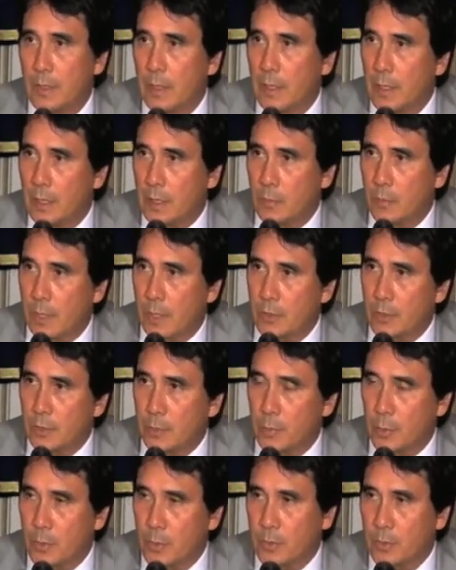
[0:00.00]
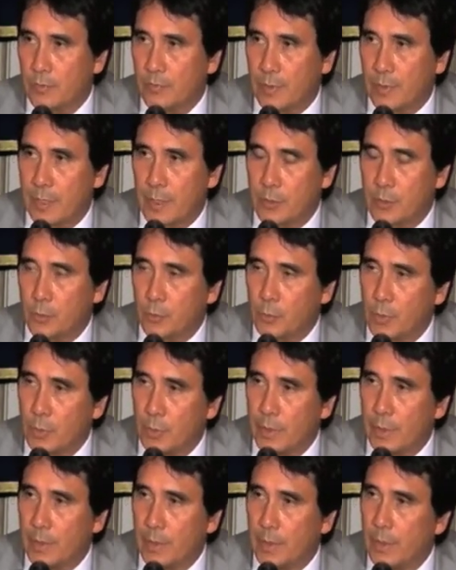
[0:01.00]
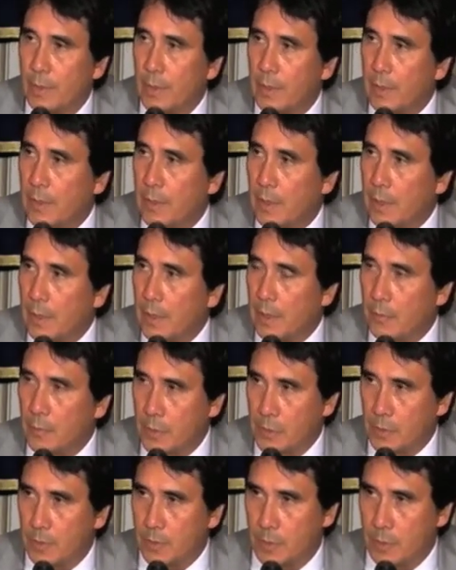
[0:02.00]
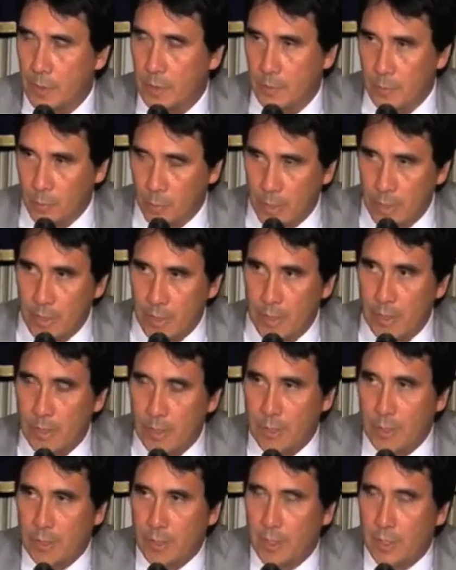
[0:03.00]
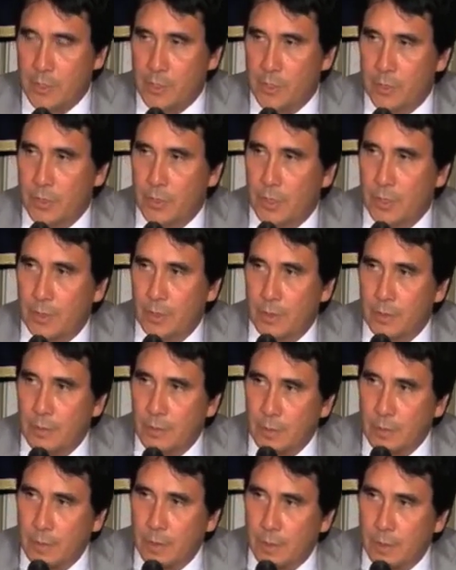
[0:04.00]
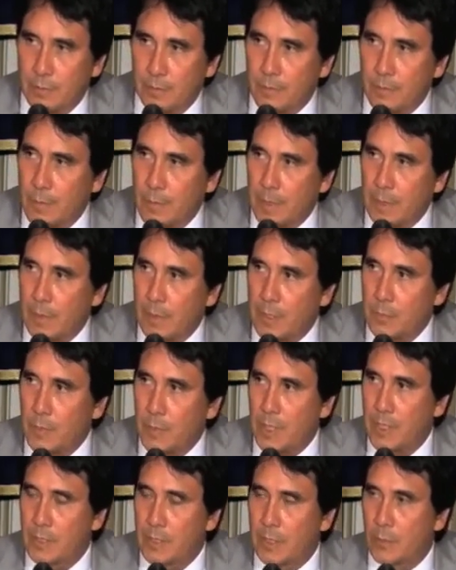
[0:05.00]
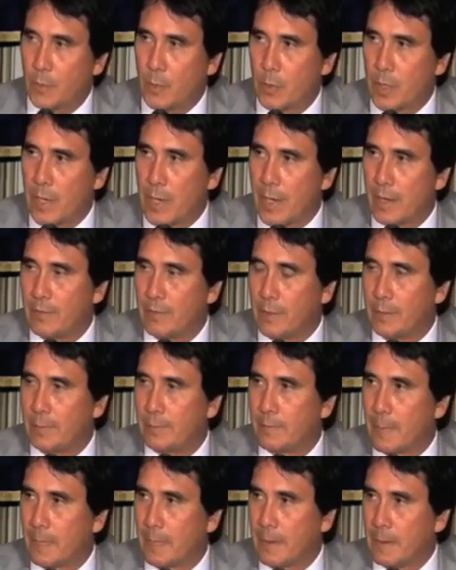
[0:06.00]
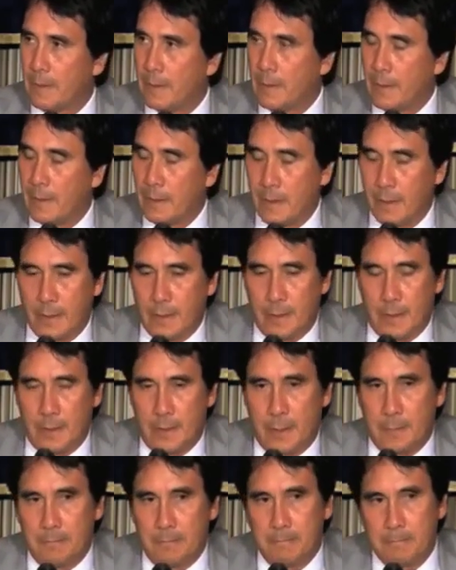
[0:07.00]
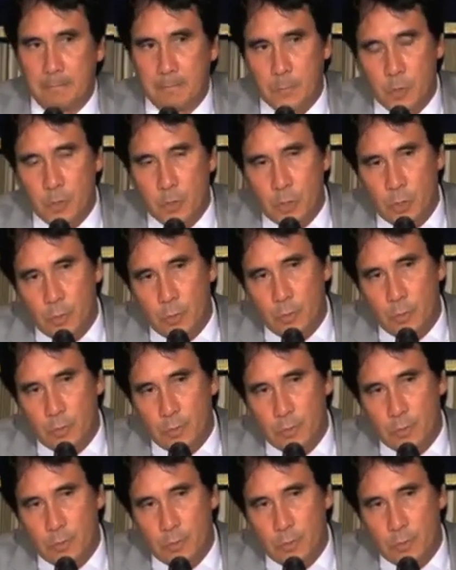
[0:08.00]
equates to personal financial ruin. And we started to raise these discussions in these meetings that we were having. So